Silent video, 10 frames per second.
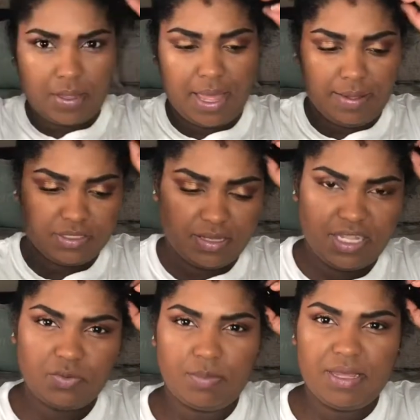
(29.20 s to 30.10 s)
Okay, so
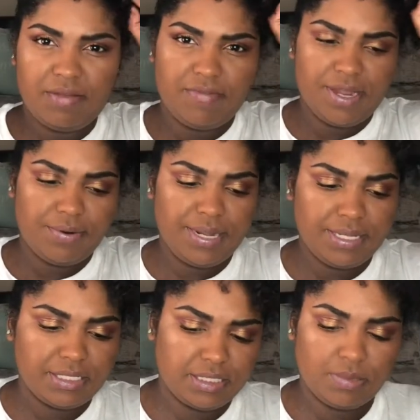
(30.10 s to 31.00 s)
this will be a
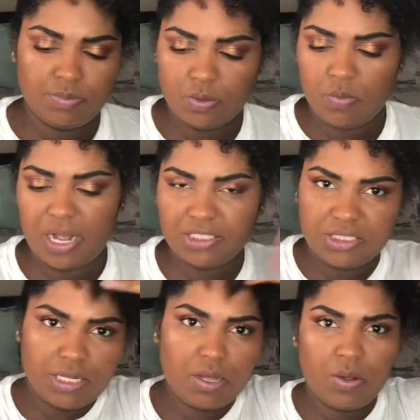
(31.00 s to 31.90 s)
very simple
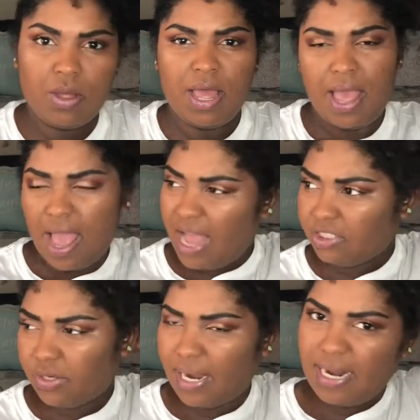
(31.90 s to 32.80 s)
wash and go. I
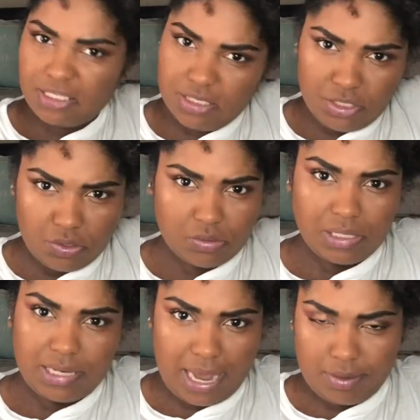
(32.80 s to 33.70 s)
try not to use
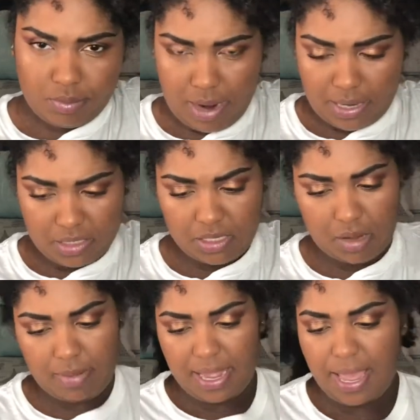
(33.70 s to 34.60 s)
a lot of products
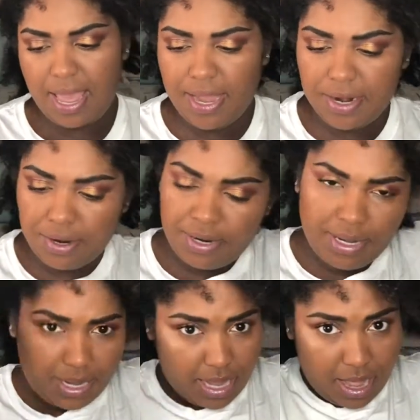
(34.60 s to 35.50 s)
on my hair.
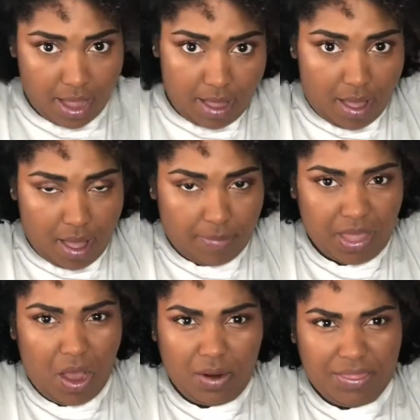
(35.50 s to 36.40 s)

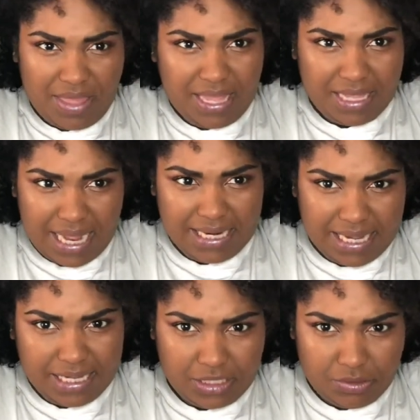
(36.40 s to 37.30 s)
The only thing that I
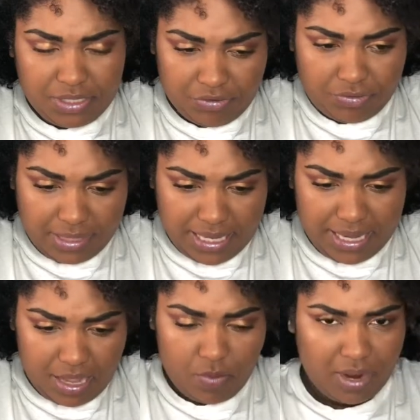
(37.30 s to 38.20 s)
did do
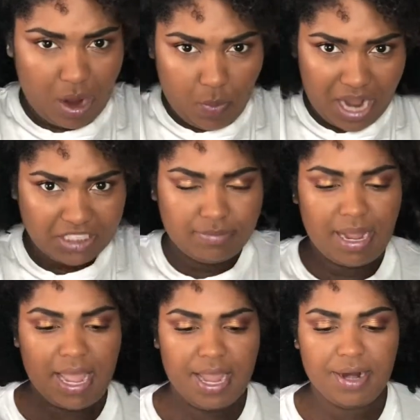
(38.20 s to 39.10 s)
differently when I washed
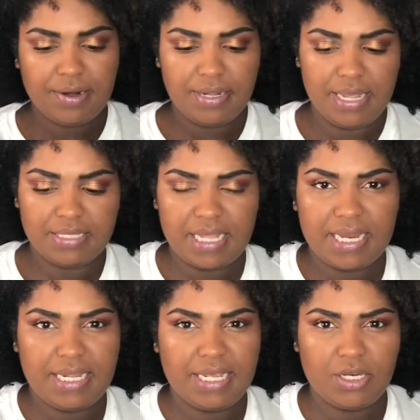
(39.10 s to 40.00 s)
my hair is
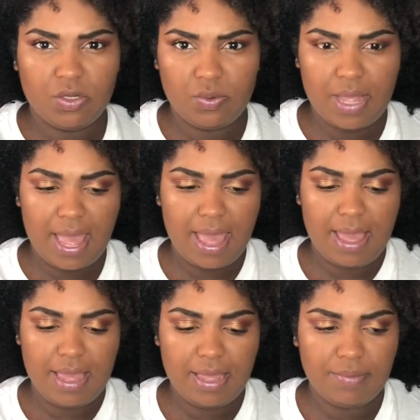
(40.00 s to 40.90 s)
I did do
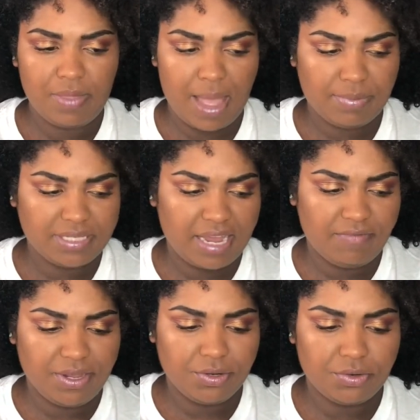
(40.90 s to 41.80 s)
a apple
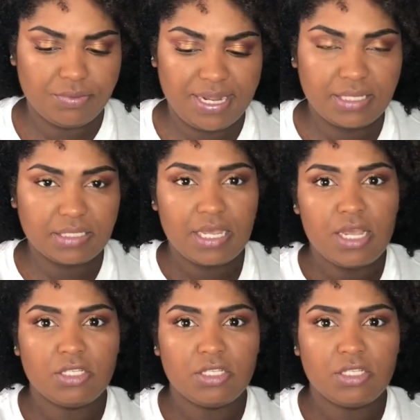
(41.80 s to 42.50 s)
cider vinegar rinse.